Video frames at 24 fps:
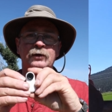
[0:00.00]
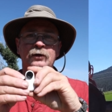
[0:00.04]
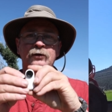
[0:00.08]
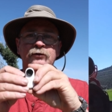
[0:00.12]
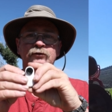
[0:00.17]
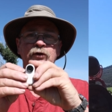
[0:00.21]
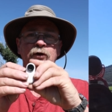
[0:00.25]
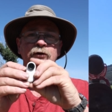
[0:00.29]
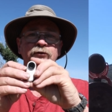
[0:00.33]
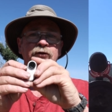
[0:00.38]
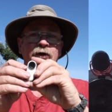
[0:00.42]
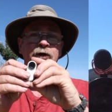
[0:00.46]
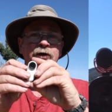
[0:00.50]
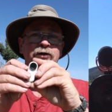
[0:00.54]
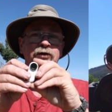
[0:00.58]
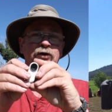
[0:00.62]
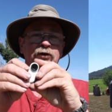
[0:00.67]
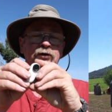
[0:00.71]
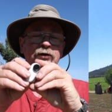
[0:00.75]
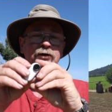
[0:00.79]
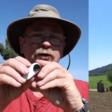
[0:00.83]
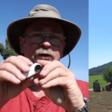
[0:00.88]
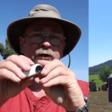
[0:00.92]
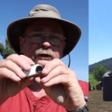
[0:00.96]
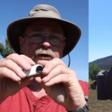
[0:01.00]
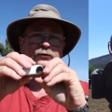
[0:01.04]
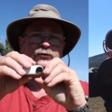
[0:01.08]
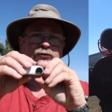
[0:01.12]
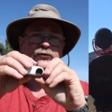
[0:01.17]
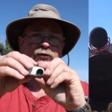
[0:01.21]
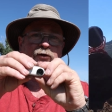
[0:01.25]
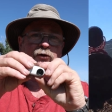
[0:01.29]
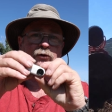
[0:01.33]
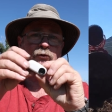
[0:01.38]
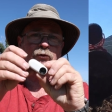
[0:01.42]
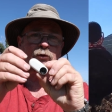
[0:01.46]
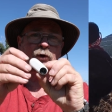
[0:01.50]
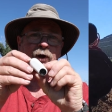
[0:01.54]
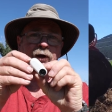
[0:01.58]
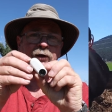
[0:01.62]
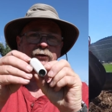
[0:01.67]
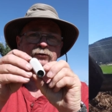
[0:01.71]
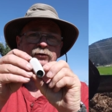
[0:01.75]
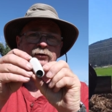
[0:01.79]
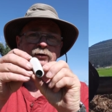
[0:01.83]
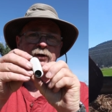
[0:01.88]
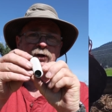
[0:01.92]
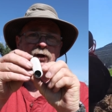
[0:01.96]
So as I turn this, the
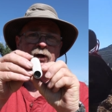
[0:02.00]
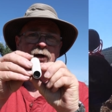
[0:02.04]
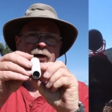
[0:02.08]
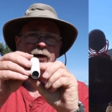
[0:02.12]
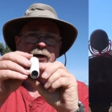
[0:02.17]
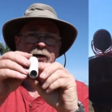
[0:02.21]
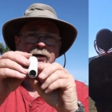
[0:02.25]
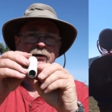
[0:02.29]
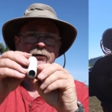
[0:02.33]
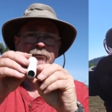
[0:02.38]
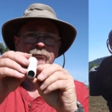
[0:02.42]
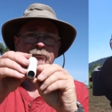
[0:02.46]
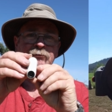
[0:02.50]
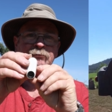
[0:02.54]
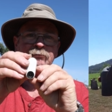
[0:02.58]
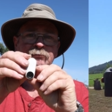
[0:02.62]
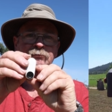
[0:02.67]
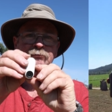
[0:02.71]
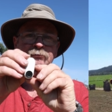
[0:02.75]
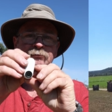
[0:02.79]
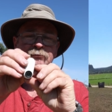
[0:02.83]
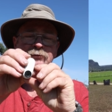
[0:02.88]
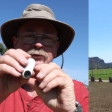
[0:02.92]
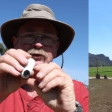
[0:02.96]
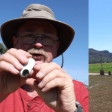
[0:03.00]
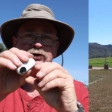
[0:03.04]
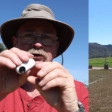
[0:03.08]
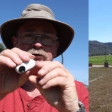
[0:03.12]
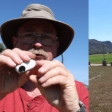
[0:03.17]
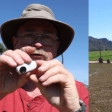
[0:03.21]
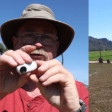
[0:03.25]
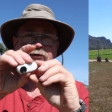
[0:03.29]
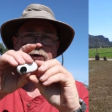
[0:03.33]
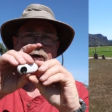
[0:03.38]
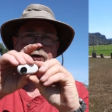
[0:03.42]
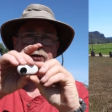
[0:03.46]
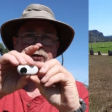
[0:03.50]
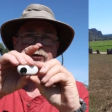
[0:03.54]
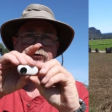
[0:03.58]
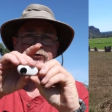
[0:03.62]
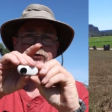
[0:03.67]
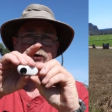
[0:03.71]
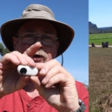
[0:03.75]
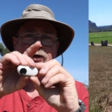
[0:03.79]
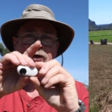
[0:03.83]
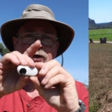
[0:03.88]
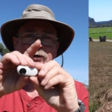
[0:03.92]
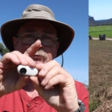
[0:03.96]
horizon line should stay the
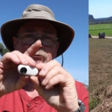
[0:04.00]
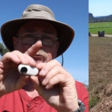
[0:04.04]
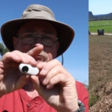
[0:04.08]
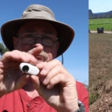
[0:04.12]
same.